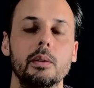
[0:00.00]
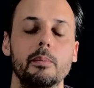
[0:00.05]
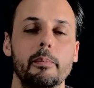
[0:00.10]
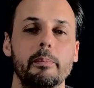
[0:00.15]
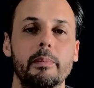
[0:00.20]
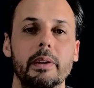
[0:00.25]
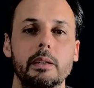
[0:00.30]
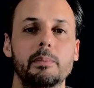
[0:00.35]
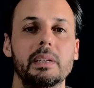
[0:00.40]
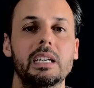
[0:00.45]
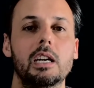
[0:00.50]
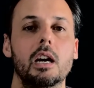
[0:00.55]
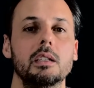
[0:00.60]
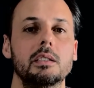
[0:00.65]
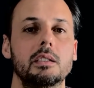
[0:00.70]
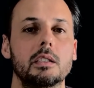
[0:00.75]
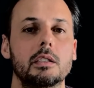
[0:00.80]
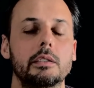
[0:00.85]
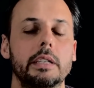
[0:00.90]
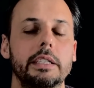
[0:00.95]
But because the
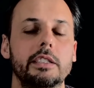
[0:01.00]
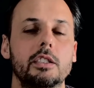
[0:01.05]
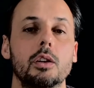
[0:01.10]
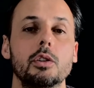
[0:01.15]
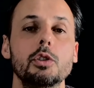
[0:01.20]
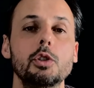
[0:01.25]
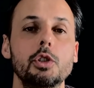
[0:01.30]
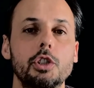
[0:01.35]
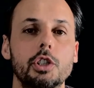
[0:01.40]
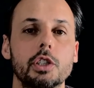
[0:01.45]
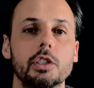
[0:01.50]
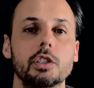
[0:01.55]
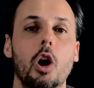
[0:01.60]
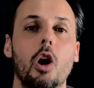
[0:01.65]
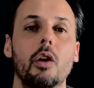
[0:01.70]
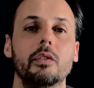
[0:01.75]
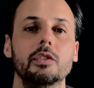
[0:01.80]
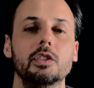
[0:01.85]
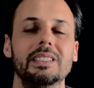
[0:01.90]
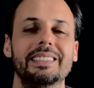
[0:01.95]
resolution of
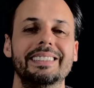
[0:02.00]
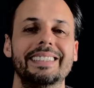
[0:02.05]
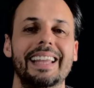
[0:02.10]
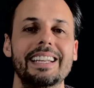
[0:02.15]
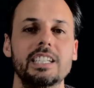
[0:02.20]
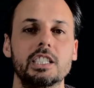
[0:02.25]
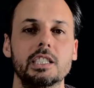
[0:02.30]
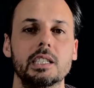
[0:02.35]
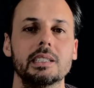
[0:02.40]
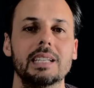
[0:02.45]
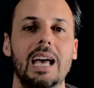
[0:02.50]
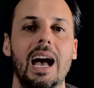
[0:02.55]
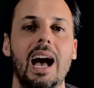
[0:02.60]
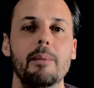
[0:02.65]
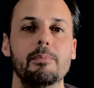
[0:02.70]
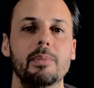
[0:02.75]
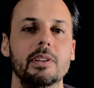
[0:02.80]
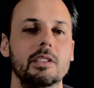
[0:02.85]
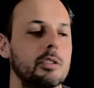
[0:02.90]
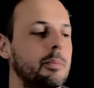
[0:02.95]
the tension
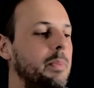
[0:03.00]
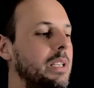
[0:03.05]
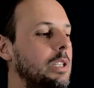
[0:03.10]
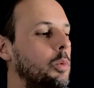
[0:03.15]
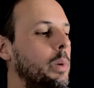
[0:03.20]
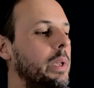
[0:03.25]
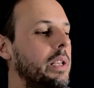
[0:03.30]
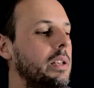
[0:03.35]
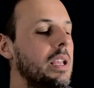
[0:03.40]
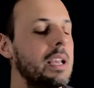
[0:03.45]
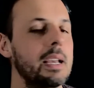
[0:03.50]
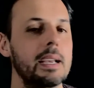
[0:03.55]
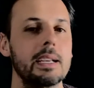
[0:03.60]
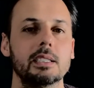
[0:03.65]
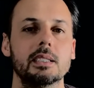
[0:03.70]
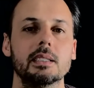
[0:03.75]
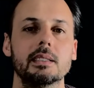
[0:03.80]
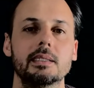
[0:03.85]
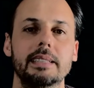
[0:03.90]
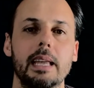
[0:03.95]
happens between the
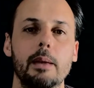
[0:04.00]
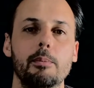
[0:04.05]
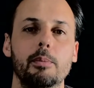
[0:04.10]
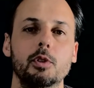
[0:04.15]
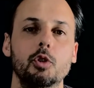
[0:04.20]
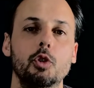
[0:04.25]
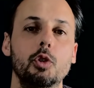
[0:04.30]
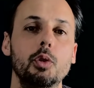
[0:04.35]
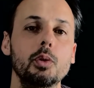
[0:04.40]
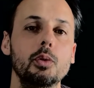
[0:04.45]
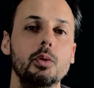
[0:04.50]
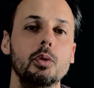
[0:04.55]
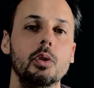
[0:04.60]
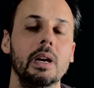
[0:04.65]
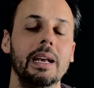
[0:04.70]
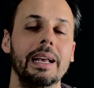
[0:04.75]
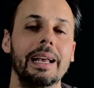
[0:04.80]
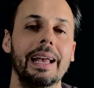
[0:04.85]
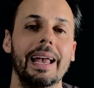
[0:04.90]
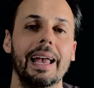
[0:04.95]
step 2
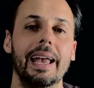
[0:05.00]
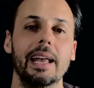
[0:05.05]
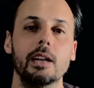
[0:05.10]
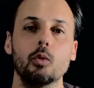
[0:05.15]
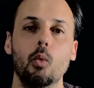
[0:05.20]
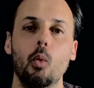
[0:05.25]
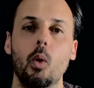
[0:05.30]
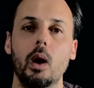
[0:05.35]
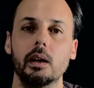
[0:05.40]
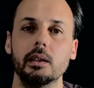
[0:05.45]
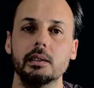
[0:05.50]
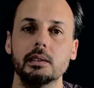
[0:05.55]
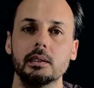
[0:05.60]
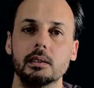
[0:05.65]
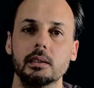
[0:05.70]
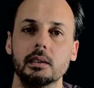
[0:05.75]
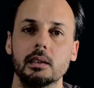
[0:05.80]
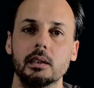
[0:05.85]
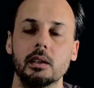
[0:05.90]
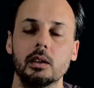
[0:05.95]
and
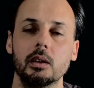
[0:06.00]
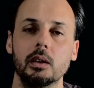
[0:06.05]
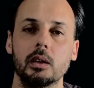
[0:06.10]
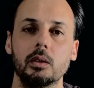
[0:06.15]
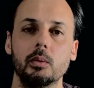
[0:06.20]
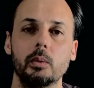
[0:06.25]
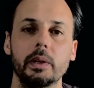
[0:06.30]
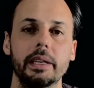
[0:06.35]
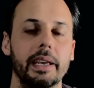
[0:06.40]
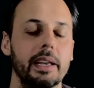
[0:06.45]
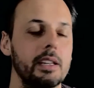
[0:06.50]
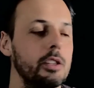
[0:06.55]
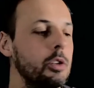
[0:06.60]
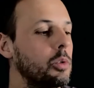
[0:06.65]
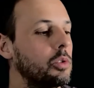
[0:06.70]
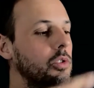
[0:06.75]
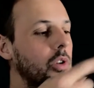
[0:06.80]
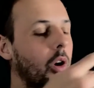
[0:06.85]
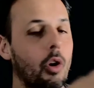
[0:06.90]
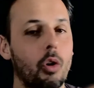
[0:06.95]
1, we can use
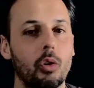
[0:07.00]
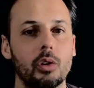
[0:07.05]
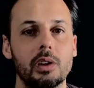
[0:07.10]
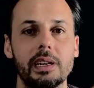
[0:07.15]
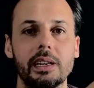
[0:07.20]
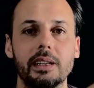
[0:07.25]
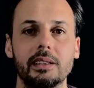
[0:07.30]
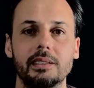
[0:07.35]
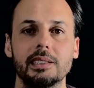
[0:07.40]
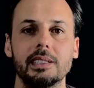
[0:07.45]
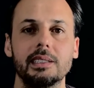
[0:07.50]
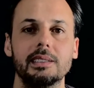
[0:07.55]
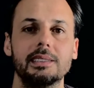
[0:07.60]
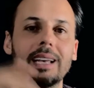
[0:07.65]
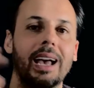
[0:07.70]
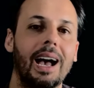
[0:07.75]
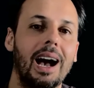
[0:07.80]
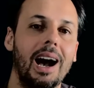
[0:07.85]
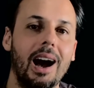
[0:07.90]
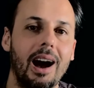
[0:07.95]
only this
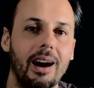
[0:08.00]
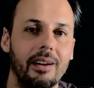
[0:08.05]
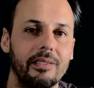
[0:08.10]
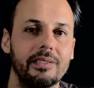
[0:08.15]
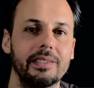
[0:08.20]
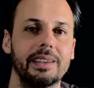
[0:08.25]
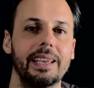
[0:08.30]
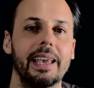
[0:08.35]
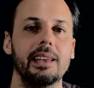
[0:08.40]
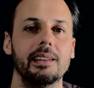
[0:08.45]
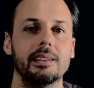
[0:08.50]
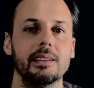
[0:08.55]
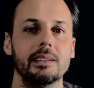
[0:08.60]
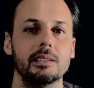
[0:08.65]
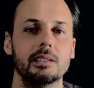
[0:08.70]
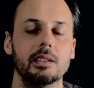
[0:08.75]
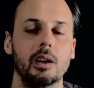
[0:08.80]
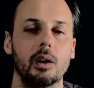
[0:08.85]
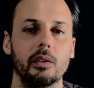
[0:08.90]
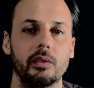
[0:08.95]
half cadence
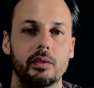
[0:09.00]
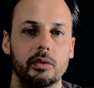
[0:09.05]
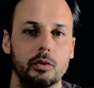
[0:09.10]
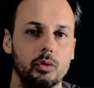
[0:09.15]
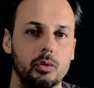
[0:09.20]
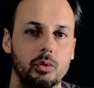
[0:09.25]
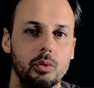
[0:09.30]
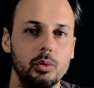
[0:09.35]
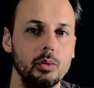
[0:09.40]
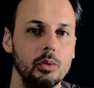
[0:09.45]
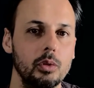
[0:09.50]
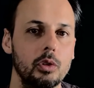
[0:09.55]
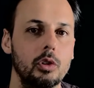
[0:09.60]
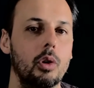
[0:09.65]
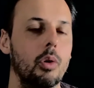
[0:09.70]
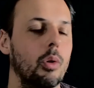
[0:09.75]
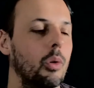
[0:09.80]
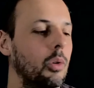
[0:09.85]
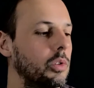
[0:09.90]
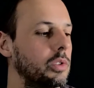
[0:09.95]
of 2
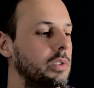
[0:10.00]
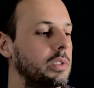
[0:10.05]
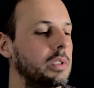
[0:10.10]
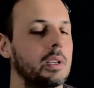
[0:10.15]
chords.